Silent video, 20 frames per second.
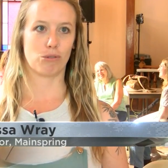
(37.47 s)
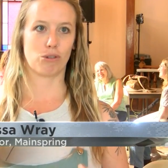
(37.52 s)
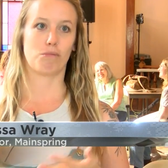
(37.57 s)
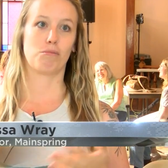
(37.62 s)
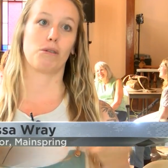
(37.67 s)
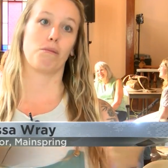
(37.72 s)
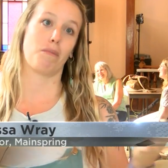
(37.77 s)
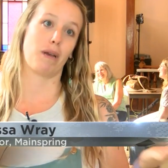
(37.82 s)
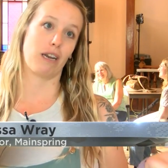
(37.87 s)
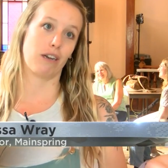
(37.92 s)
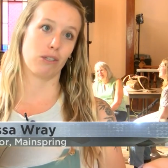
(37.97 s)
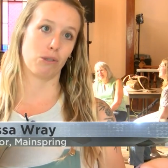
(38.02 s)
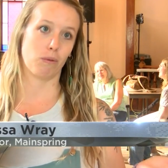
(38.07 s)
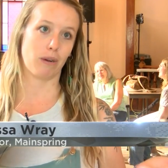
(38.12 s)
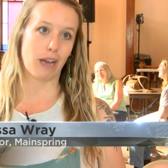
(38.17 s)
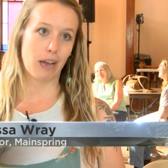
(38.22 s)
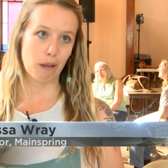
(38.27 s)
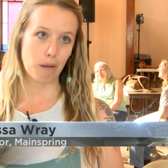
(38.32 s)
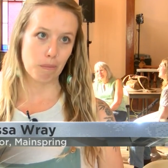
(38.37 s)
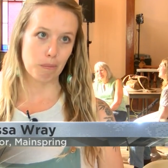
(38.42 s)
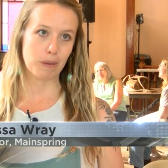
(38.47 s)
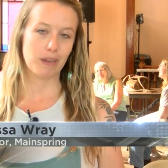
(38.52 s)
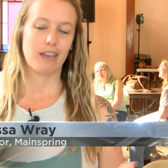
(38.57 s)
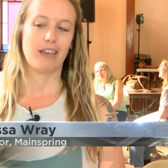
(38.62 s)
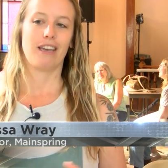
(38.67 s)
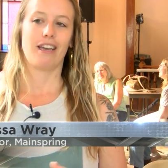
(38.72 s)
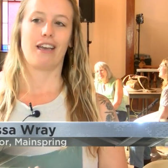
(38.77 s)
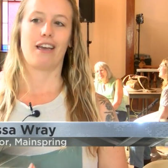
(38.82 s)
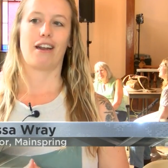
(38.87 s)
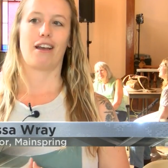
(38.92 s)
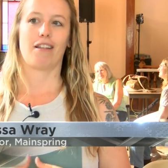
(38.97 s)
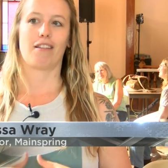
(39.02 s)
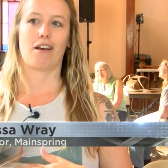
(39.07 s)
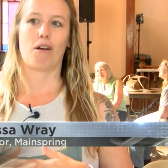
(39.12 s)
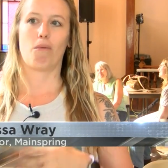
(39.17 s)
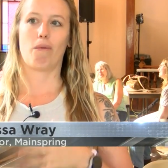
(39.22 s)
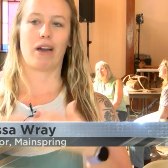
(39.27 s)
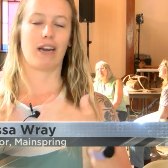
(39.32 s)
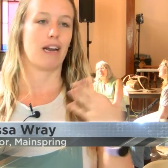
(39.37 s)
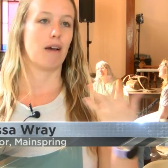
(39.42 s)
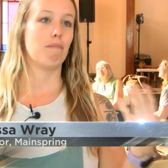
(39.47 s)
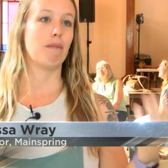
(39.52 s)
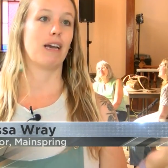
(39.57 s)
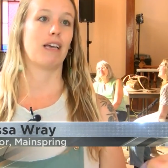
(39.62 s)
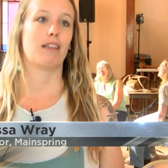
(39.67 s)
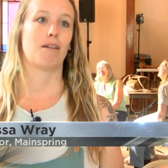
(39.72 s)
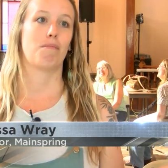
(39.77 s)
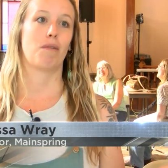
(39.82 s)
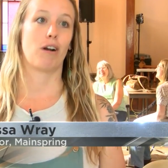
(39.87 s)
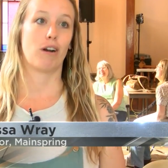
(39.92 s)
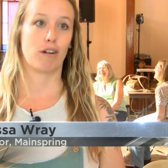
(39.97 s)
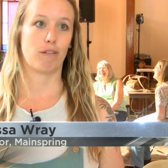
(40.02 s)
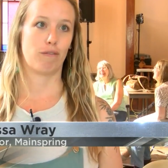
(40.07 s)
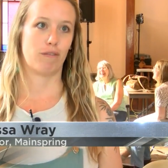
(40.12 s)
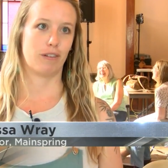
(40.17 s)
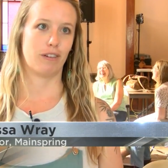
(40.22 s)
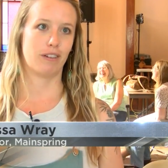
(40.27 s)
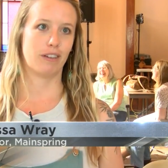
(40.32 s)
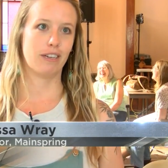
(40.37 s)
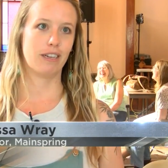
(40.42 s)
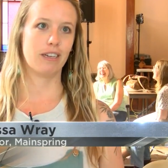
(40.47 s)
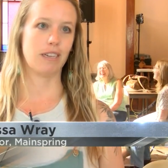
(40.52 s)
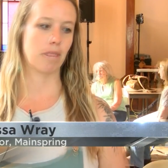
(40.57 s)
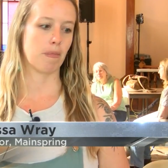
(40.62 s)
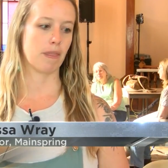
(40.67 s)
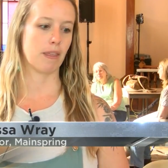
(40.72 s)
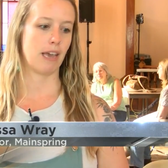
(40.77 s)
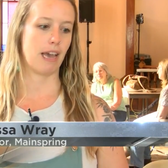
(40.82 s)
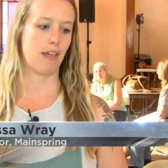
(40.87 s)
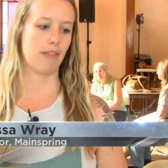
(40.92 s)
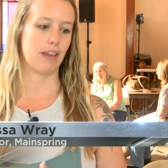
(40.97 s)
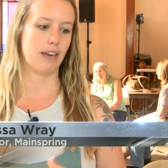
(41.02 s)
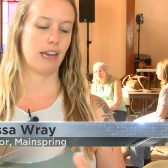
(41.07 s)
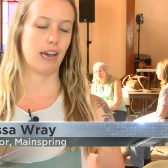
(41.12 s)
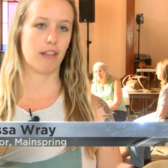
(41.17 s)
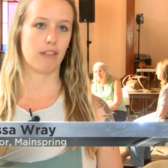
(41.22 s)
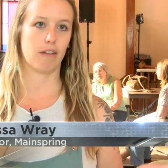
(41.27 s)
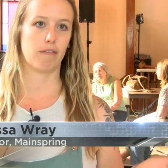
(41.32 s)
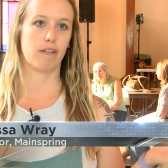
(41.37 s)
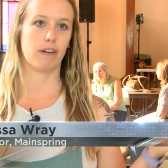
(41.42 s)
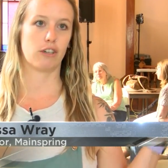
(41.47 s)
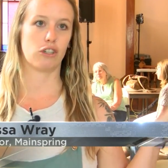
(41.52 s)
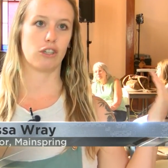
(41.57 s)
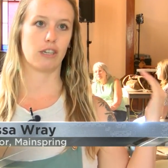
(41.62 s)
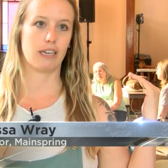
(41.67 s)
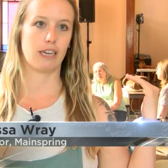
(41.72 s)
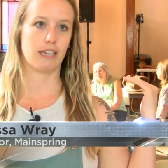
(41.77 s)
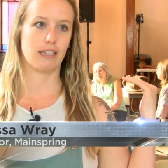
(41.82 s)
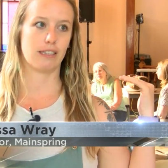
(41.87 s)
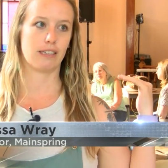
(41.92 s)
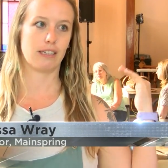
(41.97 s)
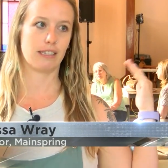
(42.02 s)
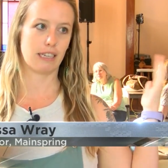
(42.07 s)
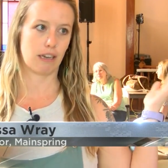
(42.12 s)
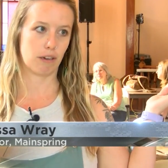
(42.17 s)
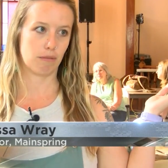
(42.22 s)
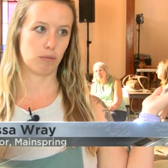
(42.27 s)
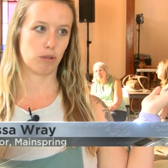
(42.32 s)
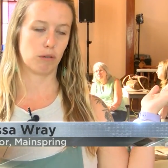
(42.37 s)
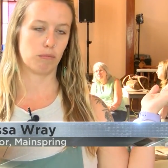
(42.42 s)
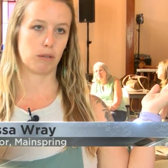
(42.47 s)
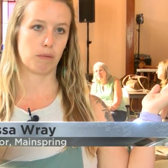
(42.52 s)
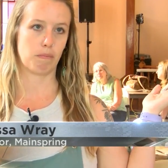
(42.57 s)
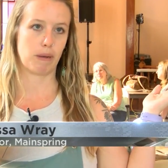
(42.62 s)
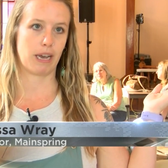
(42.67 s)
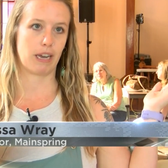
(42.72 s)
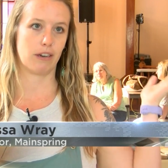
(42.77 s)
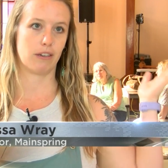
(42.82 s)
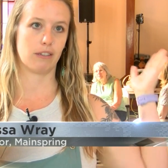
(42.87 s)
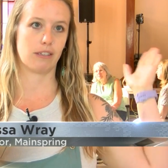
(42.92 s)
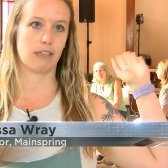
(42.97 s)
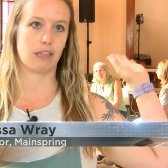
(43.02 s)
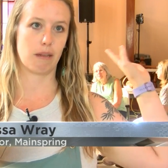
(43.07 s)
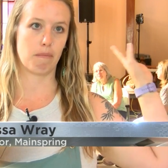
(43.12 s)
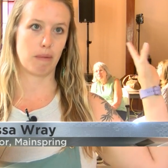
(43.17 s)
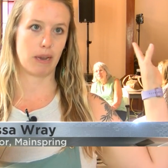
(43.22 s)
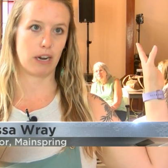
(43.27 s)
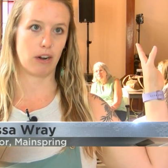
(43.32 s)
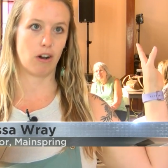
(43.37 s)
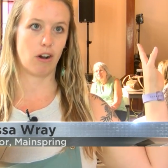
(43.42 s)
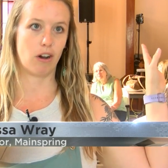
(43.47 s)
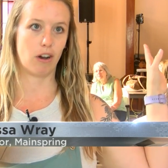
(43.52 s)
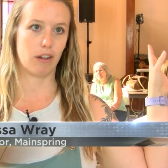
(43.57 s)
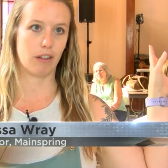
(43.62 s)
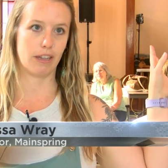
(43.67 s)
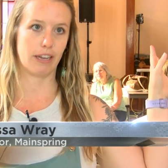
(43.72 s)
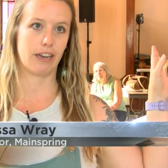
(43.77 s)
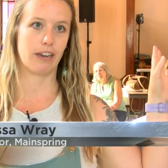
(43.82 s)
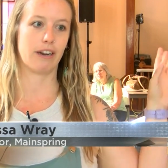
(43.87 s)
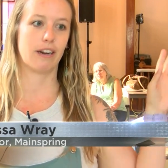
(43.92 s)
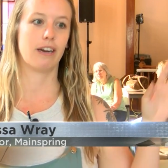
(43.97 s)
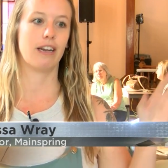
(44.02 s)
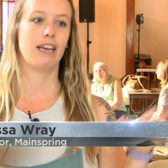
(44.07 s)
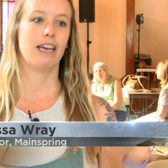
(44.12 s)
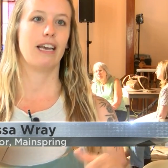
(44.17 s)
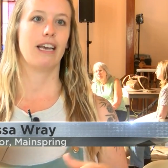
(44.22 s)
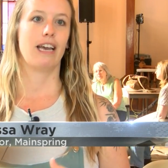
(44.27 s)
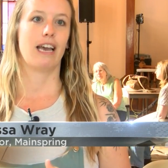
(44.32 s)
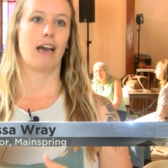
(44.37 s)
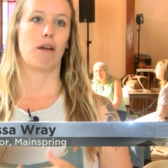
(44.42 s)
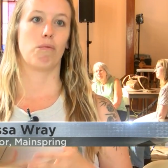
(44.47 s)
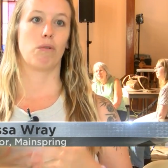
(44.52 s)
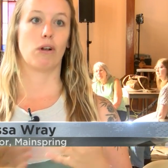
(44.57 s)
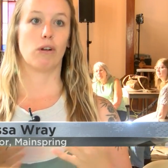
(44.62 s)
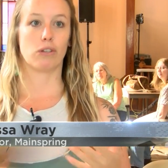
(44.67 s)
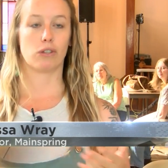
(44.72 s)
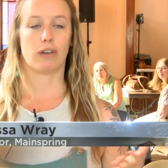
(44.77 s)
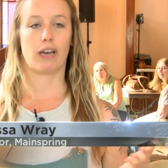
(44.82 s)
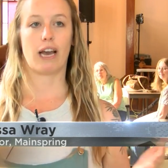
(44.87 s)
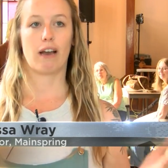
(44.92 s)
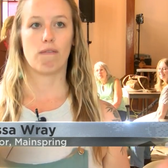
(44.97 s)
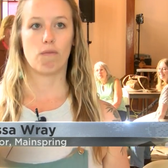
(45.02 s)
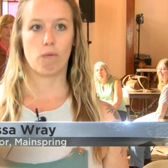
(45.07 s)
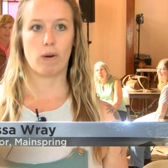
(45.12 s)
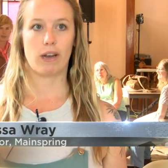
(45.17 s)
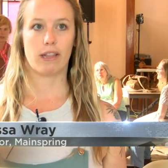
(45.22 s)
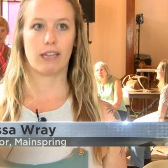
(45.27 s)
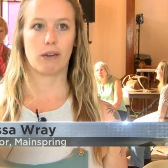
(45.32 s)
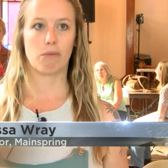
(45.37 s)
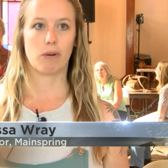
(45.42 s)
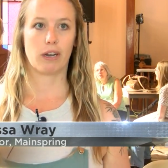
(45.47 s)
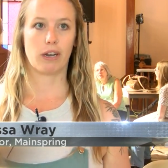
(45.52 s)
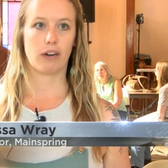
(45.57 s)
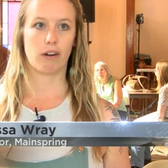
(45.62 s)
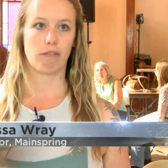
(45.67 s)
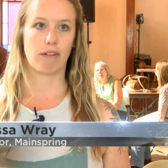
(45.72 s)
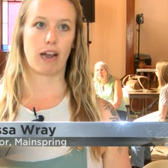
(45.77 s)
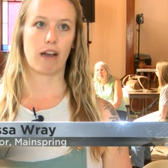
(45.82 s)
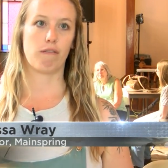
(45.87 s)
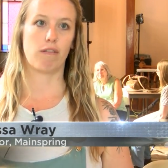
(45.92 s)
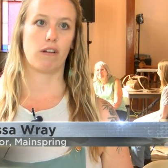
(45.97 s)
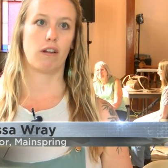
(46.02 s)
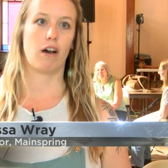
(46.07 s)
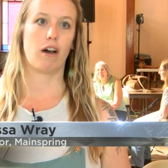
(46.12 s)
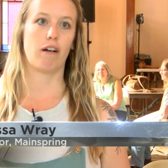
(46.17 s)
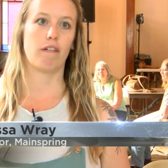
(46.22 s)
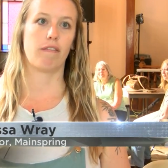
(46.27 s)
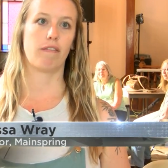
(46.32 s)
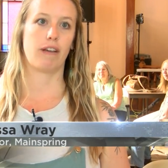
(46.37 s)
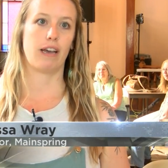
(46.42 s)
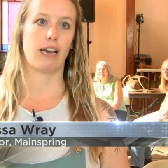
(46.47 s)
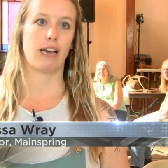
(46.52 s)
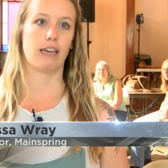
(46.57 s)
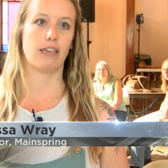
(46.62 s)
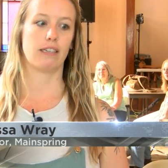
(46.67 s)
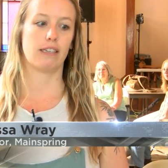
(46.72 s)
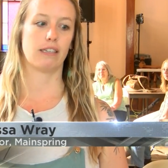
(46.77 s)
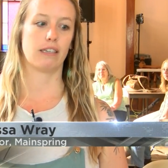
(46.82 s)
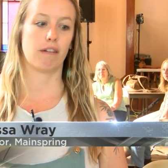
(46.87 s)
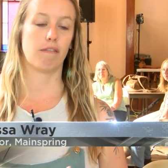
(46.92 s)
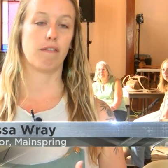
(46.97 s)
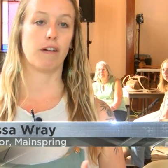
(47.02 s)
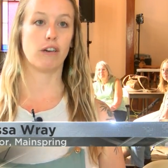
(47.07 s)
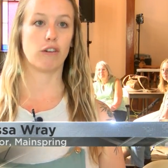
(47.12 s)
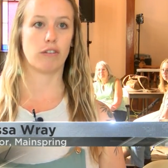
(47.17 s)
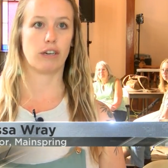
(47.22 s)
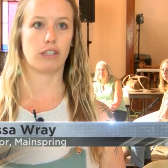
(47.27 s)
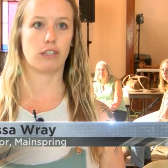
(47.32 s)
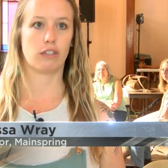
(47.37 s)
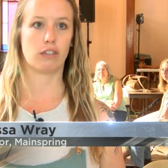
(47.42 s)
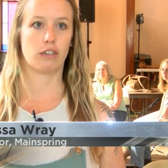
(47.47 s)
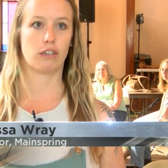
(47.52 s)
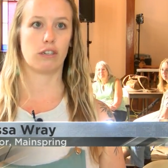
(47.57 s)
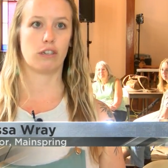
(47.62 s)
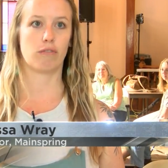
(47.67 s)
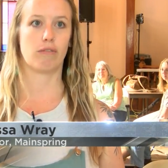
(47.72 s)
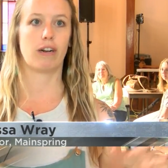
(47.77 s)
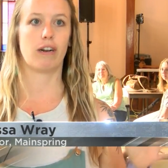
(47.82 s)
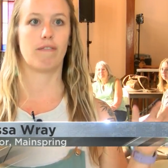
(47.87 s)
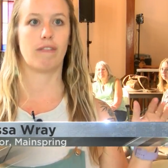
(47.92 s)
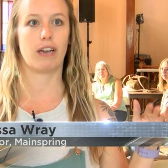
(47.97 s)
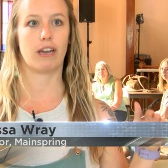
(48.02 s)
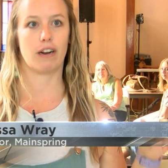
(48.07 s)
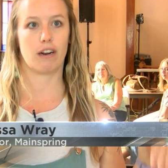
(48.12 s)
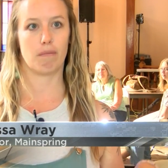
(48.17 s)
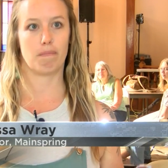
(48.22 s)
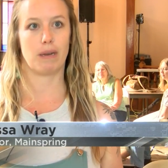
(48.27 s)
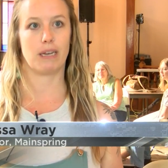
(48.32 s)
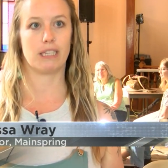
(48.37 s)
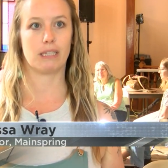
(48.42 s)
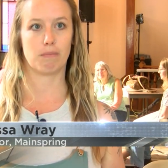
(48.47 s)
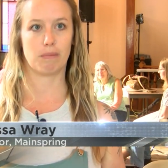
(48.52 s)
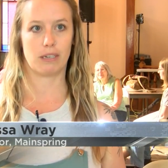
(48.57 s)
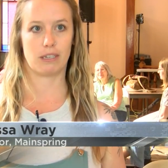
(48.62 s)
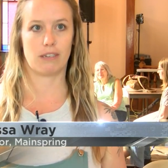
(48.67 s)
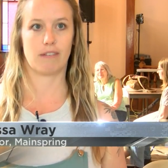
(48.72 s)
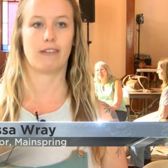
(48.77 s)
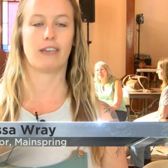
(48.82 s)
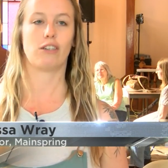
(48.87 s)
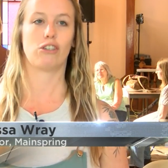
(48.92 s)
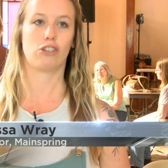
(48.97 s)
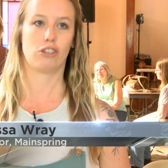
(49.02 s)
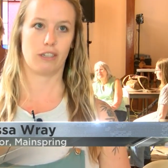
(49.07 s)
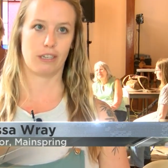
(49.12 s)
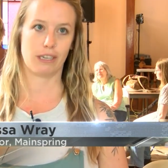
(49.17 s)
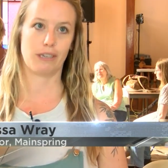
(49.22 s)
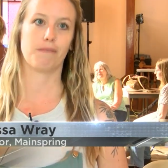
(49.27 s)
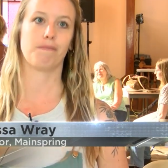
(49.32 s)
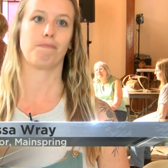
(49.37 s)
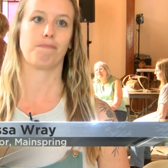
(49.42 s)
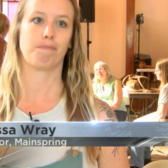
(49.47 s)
absorption panels would help. And I thought, why not make them artful? And then, yeah, they'll function as the sound absorption panels in the main hall there. And we'll also have one that we're going to raffle off as a fundraiser to renovate our basement eventually.